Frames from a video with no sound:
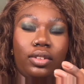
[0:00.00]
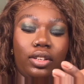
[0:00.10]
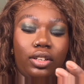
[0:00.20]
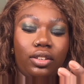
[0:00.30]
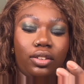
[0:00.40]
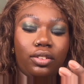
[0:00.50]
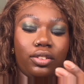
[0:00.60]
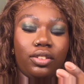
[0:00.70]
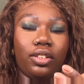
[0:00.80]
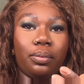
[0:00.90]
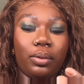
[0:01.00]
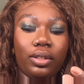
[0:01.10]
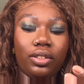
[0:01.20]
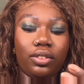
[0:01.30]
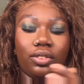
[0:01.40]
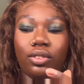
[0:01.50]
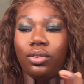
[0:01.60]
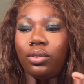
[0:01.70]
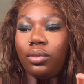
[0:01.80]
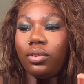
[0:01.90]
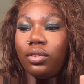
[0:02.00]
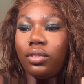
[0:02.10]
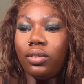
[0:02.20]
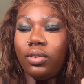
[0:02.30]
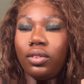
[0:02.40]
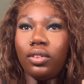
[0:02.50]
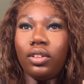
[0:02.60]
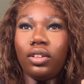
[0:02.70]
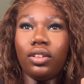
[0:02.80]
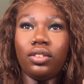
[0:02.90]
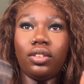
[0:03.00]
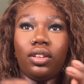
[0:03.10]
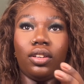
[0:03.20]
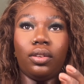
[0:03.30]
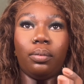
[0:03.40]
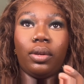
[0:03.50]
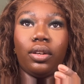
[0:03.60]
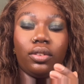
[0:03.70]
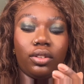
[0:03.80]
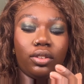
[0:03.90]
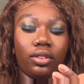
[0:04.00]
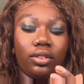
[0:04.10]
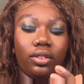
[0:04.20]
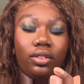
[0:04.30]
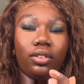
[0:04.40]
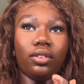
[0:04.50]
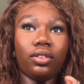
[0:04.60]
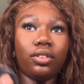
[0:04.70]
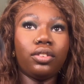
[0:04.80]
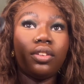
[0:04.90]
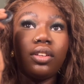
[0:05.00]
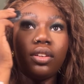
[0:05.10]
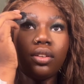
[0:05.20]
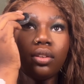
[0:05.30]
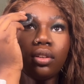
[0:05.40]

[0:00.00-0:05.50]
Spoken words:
Another tip is to take powder on your thing